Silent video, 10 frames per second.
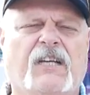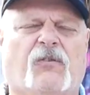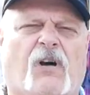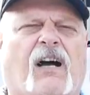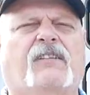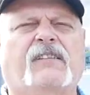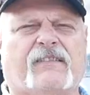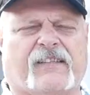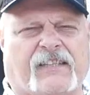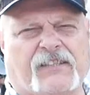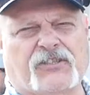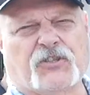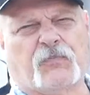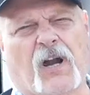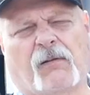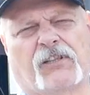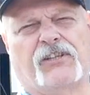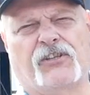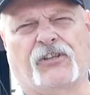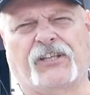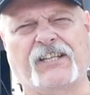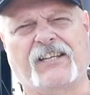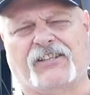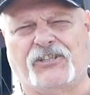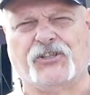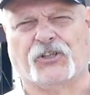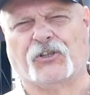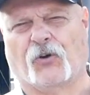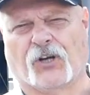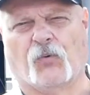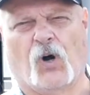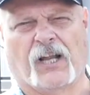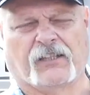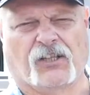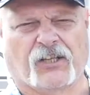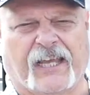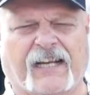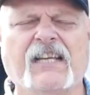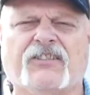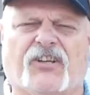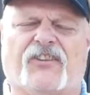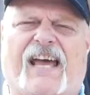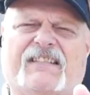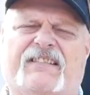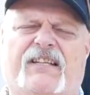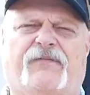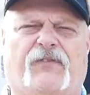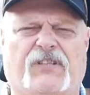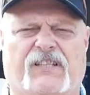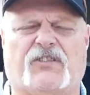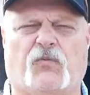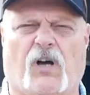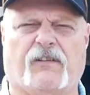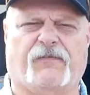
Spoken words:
Well, then this is probably a unit that you're going to want to look at. So that's it for this one,